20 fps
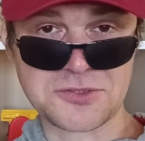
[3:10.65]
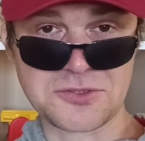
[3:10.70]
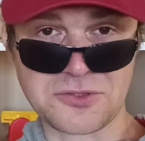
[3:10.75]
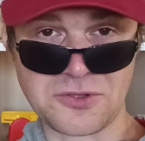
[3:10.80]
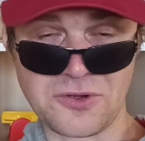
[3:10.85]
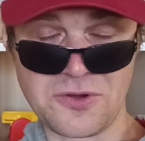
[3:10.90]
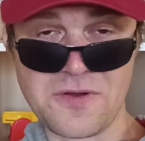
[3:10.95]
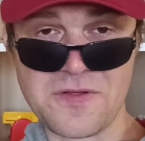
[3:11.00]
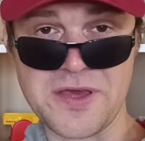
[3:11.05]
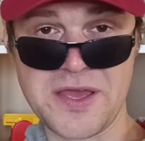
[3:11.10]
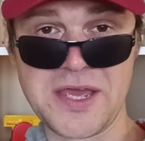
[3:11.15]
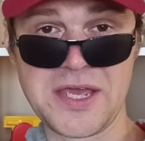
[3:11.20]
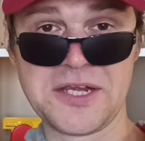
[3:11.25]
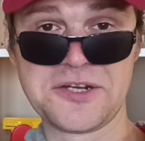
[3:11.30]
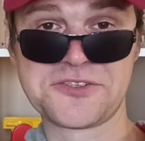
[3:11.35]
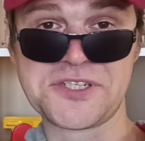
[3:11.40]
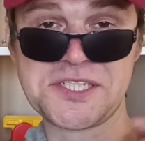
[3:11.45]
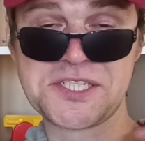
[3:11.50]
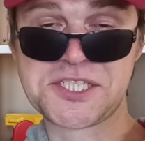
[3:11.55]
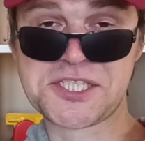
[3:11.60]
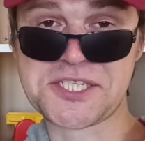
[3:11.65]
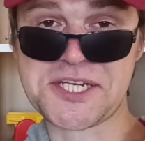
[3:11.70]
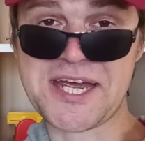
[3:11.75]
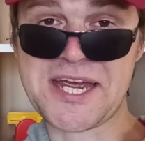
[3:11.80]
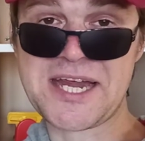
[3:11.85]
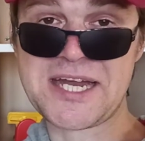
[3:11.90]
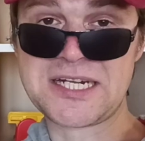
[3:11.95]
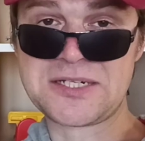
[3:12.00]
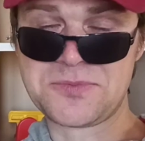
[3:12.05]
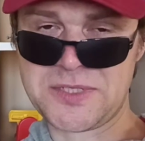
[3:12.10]
they
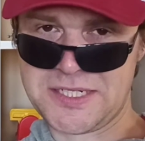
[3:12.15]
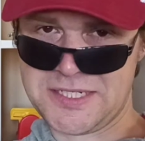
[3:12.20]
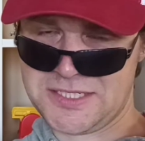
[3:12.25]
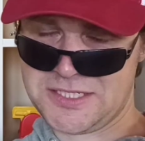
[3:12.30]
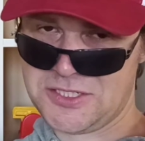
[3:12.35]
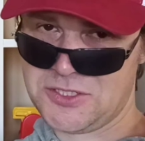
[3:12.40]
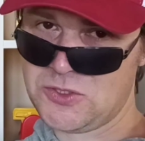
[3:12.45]
retirement,